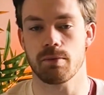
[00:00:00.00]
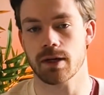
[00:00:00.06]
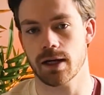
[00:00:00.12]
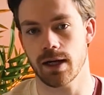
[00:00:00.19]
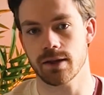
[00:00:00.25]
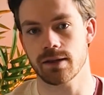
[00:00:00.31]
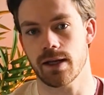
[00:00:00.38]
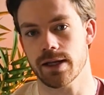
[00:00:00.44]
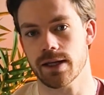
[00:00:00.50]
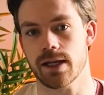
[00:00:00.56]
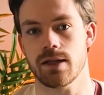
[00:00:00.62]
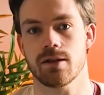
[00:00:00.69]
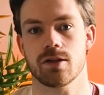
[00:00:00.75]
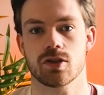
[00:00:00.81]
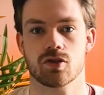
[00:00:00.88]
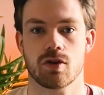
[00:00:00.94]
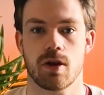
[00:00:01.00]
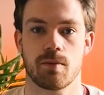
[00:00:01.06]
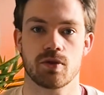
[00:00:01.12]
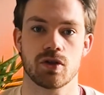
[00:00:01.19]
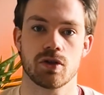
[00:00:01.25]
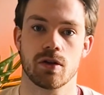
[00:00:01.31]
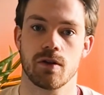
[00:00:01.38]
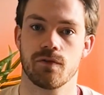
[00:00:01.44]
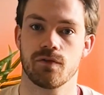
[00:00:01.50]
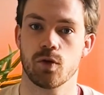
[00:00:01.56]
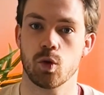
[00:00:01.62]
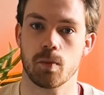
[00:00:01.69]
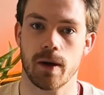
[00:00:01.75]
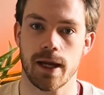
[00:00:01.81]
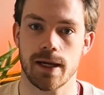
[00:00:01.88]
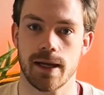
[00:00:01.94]
click the link in the description to the
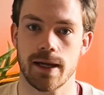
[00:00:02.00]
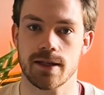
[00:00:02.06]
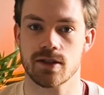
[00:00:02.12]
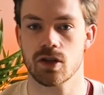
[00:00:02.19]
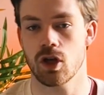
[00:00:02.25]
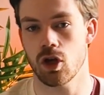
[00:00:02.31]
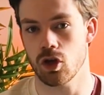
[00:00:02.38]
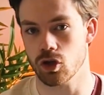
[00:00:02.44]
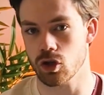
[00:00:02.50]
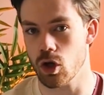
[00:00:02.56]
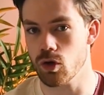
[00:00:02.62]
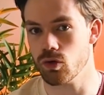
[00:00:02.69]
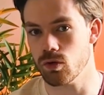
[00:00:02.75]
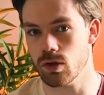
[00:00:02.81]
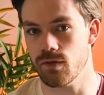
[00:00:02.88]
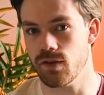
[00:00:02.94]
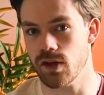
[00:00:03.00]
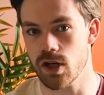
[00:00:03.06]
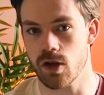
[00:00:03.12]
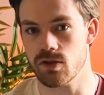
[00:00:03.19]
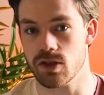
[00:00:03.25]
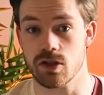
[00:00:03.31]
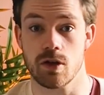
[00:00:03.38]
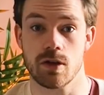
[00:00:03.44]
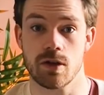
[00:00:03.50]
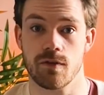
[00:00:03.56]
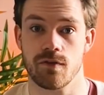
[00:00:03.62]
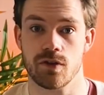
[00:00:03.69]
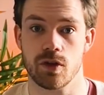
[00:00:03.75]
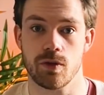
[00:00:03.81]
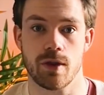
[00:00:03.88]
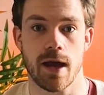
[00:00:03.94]
full playlist, go through the videos, there's only a
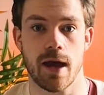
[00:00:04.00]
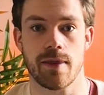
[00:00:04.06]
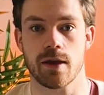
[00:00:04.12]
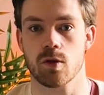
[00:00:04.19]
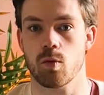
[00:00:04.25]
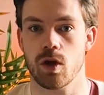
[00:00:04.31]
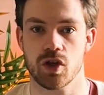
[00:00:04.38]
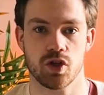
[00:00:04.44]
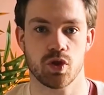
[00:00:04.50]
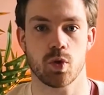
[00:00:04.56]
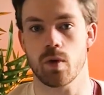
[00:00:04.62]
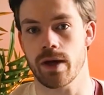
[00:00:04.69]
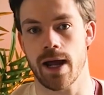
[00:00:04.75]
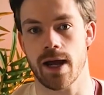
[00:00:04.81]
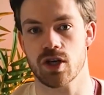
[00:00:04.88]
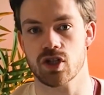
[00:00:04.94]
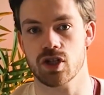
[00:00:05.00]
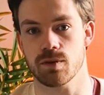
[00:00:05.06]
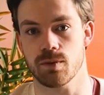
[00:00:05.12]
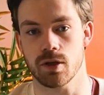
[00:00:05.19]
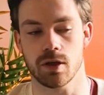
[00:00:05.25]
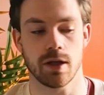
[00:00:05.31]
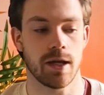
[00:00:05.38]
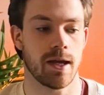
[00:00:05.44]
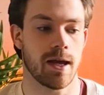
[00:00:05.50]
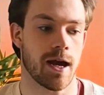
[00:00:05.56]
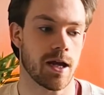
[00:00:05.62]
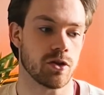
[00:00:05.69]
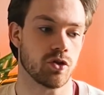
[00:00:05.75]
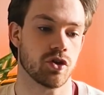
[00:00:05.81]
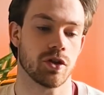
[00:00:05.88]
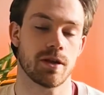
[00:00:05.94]
few there, they're quite short and actionable,
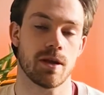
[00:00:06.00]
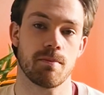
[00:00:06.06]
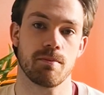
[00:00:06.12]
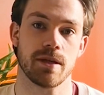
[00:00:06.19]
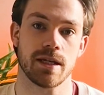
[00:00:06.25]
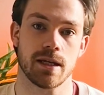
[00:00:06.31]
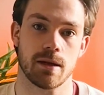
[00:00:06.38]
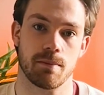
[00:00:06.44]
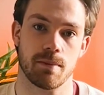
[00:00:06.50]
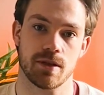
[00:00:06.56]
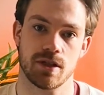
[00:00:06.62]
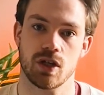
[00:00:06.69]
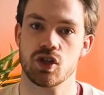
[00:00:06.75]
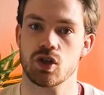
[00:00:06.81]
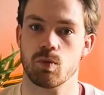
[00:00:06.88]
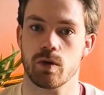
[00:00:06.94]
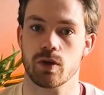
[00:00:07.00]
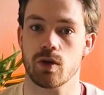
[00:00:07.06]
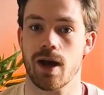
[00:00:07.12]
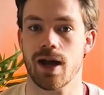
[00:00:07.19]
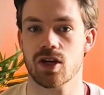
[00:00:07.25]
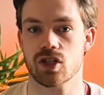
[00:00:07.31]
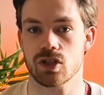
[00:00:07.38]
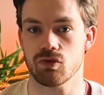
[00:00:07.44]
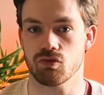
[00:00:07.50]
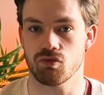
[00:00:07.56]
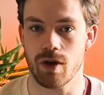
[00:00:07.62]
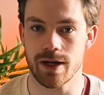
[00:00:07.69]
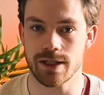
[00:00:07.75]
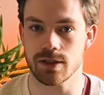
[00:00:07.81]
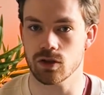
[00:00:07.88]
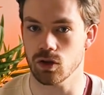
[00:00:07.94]
and you should then be in a position where you're actually
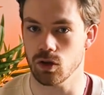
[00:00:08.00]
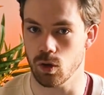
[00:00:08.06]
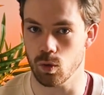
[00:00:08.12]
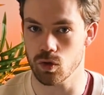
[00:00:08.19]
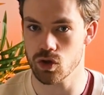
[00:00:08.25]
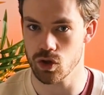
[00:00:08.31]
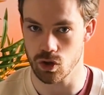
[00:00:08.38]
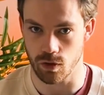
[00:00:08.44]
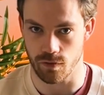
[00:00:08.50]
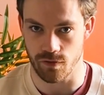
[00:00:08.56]
ready to launch your